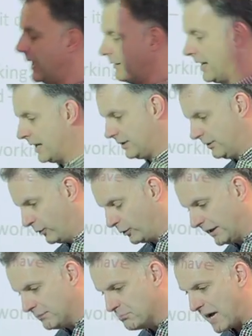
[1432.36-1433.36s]
out there, you've
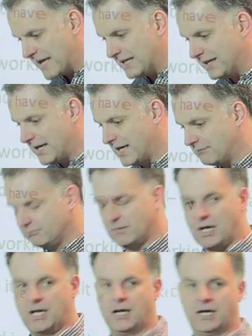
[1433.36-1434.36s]
already made it
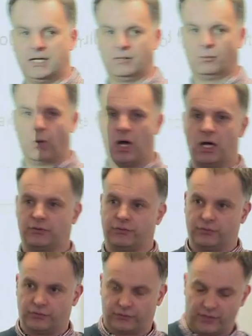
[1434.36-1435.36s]
and it works
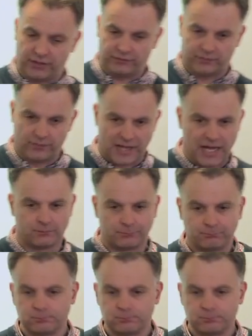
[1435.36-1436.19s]
and does this and that.